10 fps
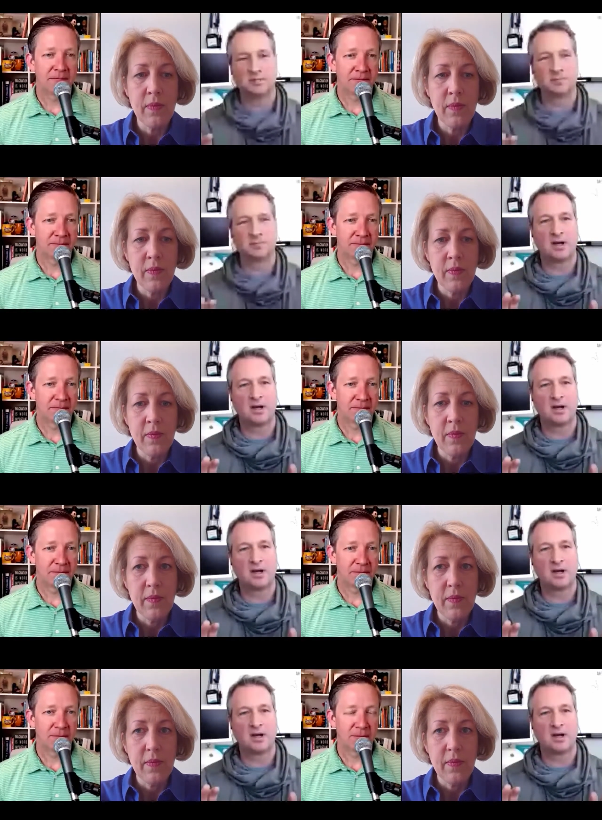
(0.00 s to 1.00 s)
Speaker 1: about
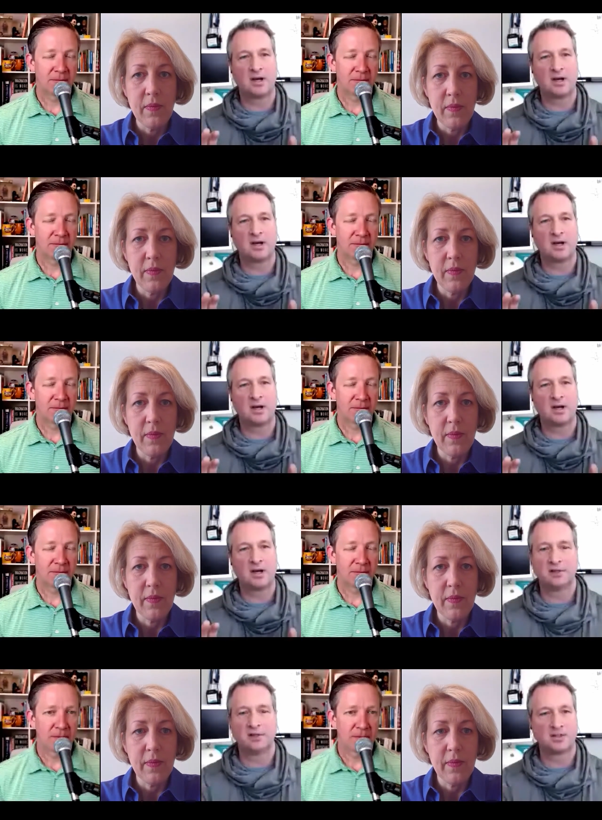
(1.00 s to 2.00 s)
already. Um, you know,
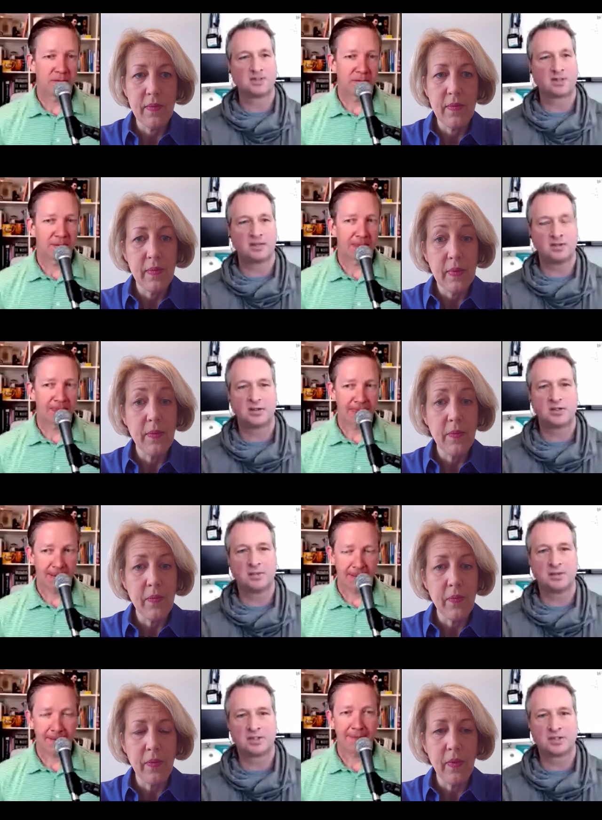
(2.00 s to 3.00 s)
there's a, there are so many
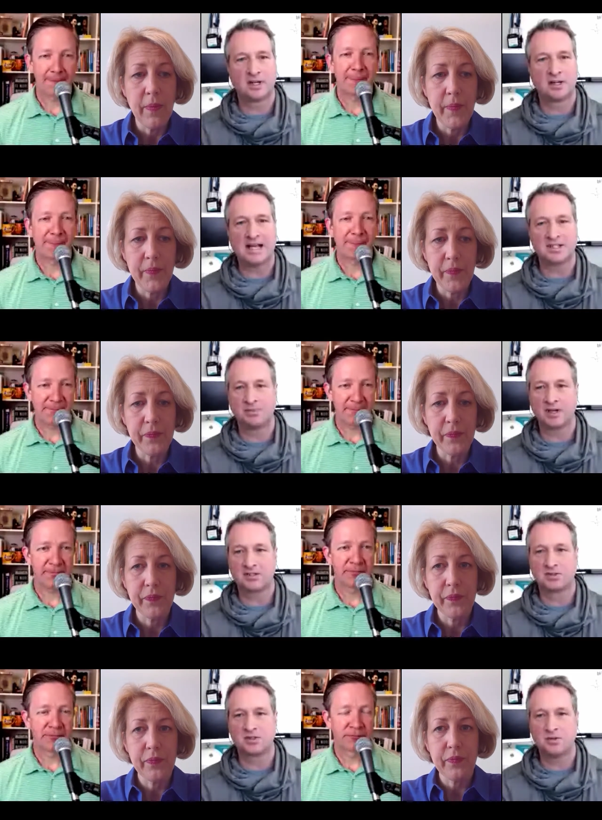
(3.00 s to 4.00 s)
sort of aspects
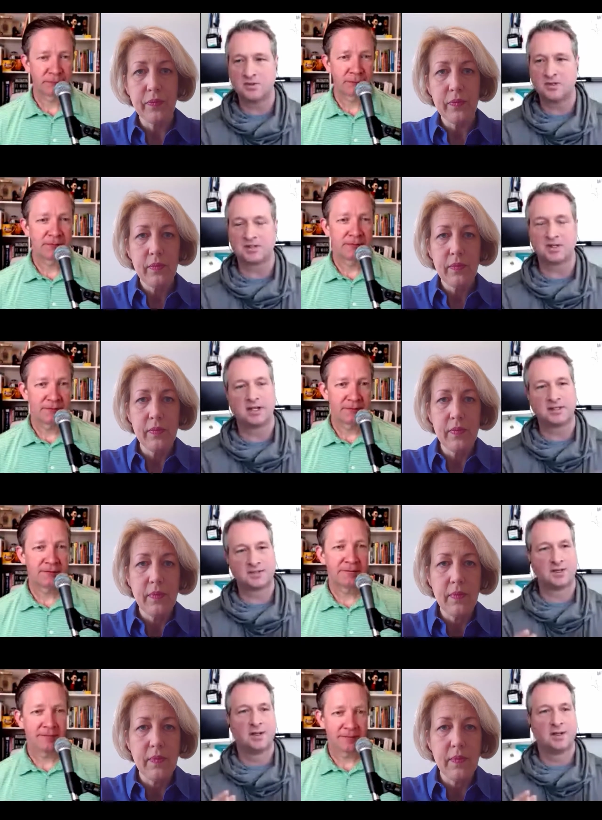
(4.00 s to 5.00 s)
to this that it's
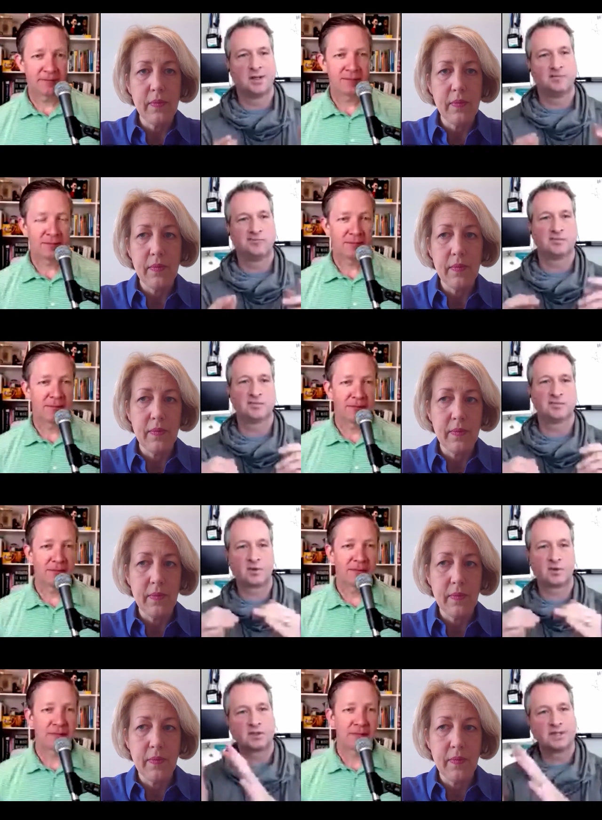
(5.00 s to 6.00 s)
sort of
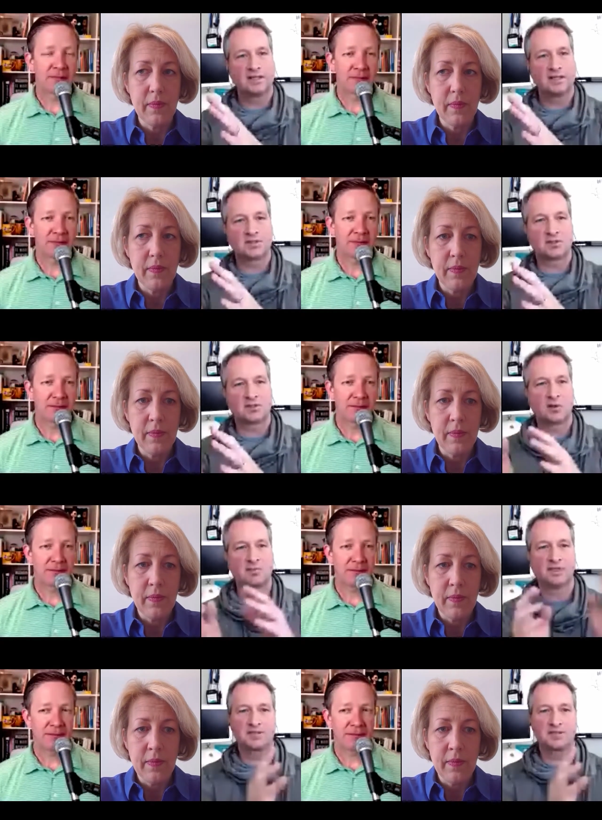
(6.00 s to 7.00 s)
related to SCORM, but it's
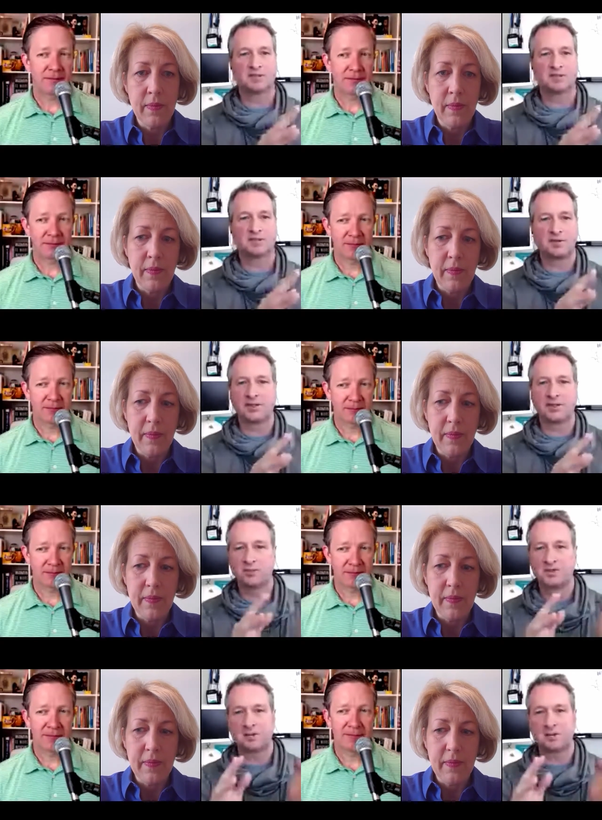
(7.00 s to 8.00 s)
different. It opens up
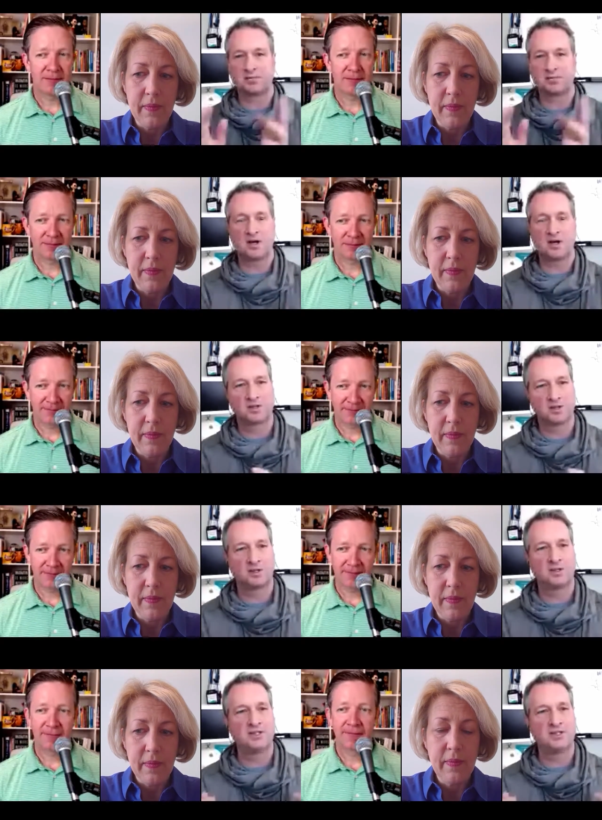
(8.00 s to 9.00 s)
different
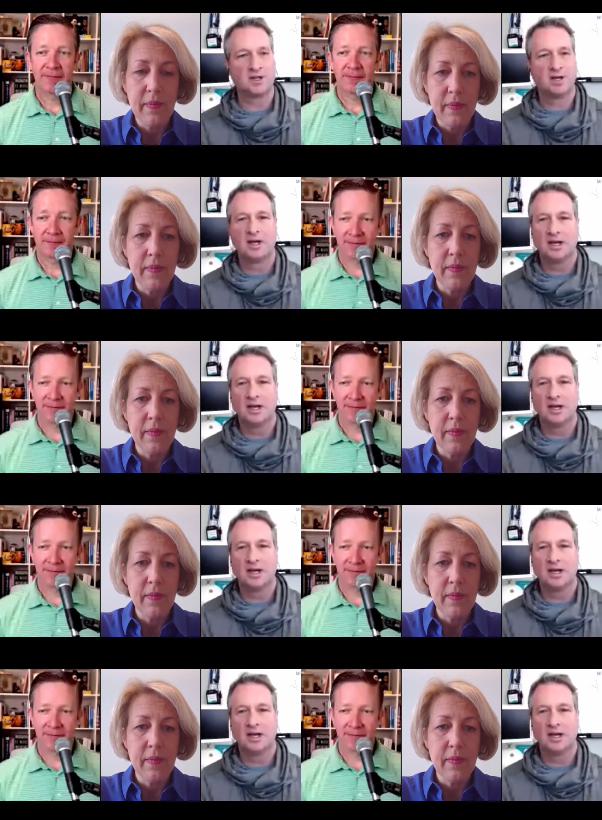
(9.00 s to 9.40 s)
opportunities, et